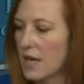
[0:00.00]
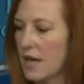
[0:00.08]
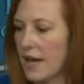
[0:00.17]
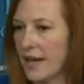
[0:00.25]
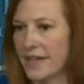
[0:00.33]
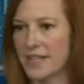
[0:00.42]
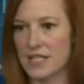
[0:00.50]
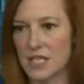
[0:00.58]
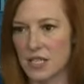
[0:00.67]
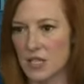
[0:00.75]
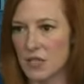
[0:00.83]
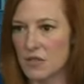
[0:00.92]
uh,
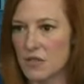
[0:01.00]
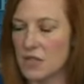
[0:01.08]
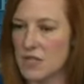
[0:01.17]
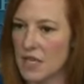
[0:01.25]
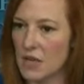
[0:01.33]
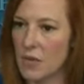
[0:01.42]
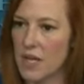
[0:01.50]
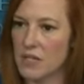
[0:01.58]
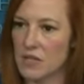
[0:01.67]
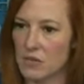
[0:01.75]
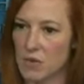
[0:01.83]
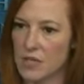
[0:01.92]
continue to seek ways
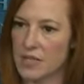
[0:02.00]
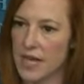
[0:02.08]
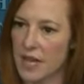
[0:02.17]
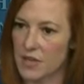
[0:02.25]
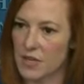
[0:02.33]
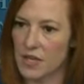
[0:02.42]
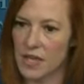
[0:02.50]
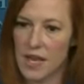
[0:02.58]
to work together.